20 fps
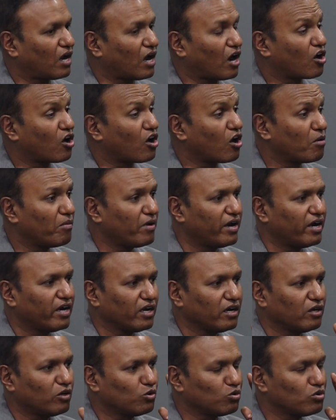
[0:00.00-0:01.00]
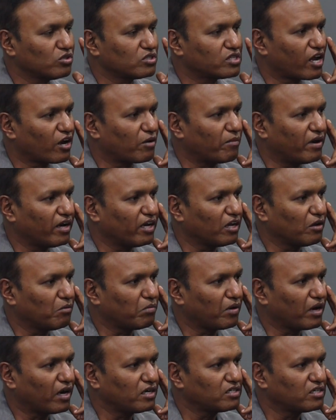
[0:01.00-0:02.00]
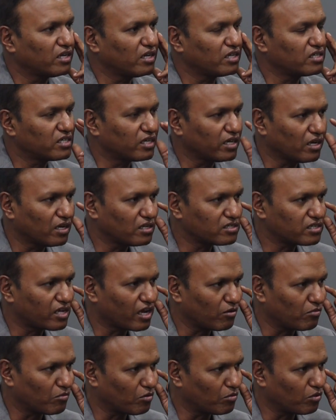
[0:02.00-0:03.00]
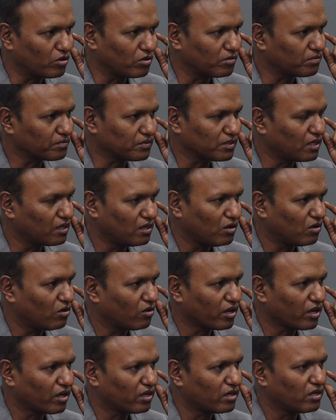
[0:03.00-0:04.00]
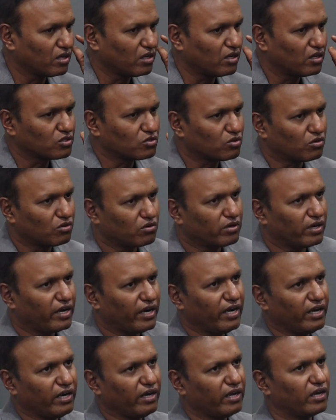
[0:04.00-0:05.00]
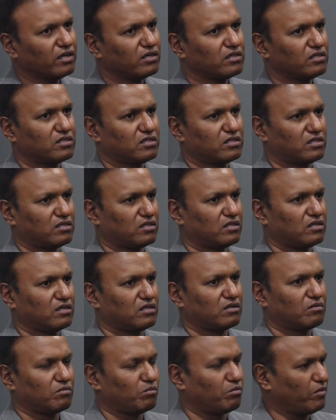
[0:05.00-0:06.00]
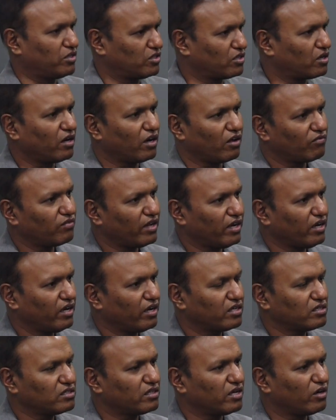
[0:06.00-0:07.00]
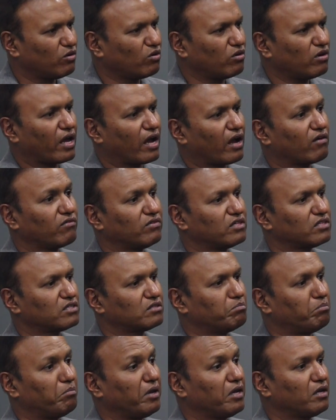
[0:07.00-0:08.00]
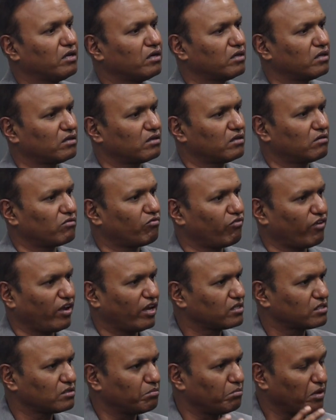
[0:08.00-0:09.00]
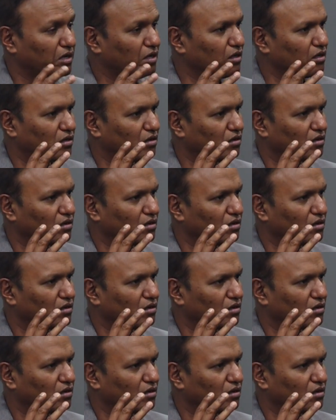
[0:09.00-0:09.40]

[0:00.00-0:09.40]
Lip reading: accommodating two zygomatic implants in a single zygoma bone. Okay, so Indians, majority of the Indians, they don't have this big face, big